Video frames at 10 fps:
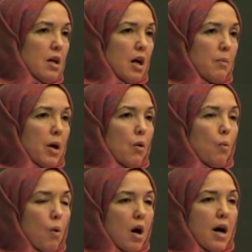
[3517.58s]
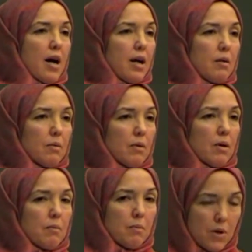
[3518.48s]
about why
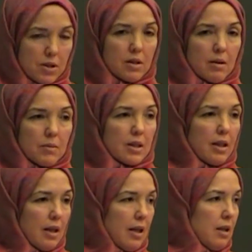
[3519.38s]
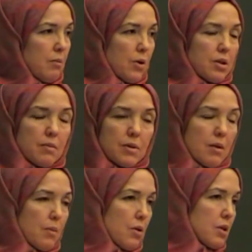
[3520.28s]
Muslims, Canadian Muslims,
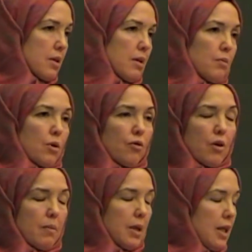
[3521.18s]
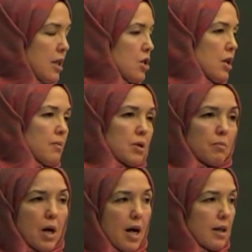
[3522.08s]
and most of them were from Egypt
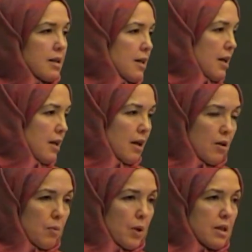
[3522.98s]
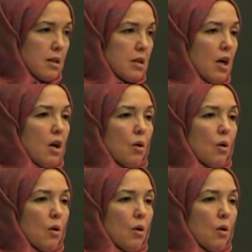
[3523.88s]
and Pakistan and other places,